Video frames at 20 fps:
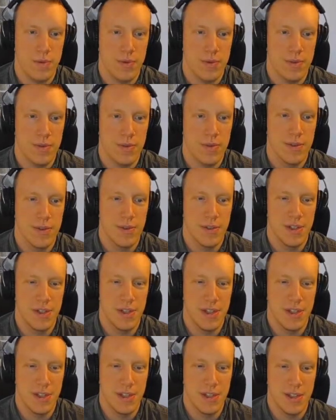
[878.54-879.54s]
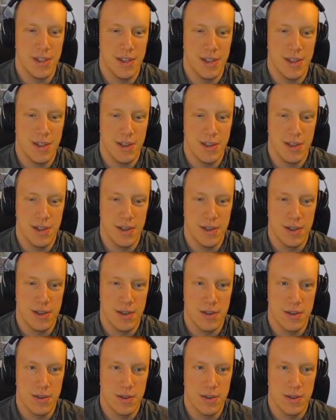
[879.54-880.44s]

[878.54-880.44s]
No one is speaking in this clip.